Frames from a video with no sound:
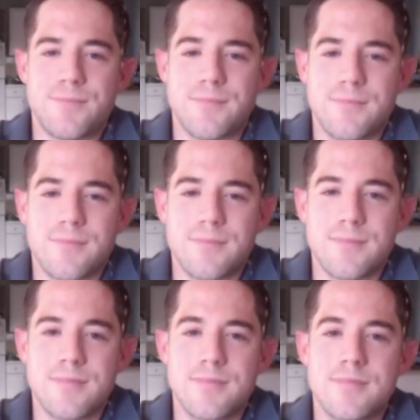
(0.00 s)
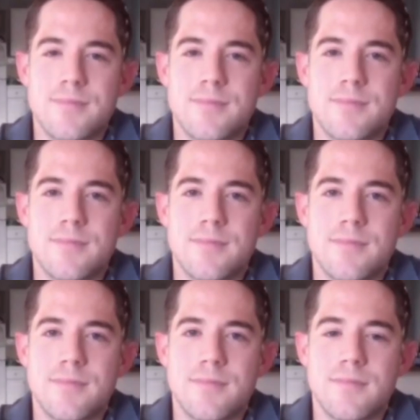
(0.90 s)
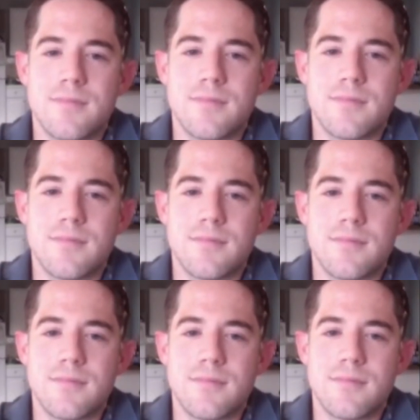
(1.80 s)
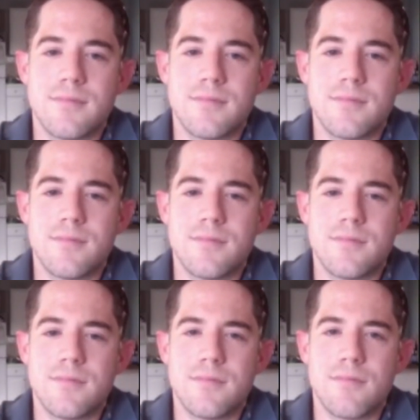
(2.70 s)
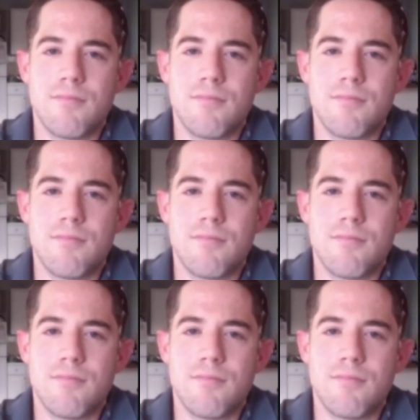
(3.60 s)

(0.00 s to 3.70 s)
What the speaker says: [no speech]